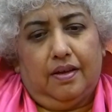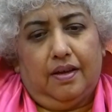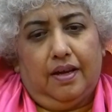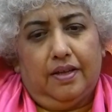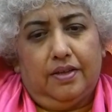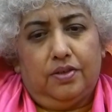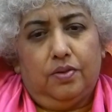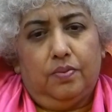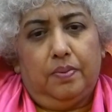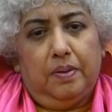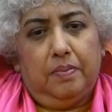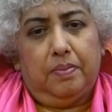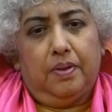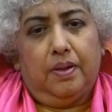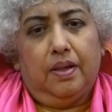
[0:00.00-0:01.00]
And so
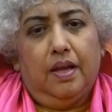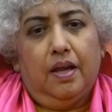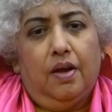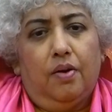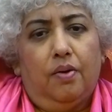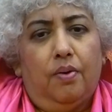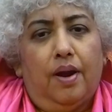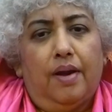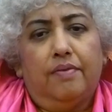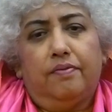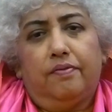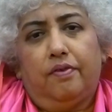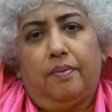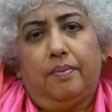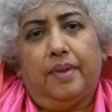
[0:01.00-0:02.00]
people run
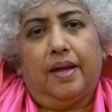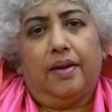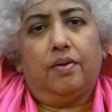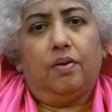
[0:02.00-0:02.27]
from that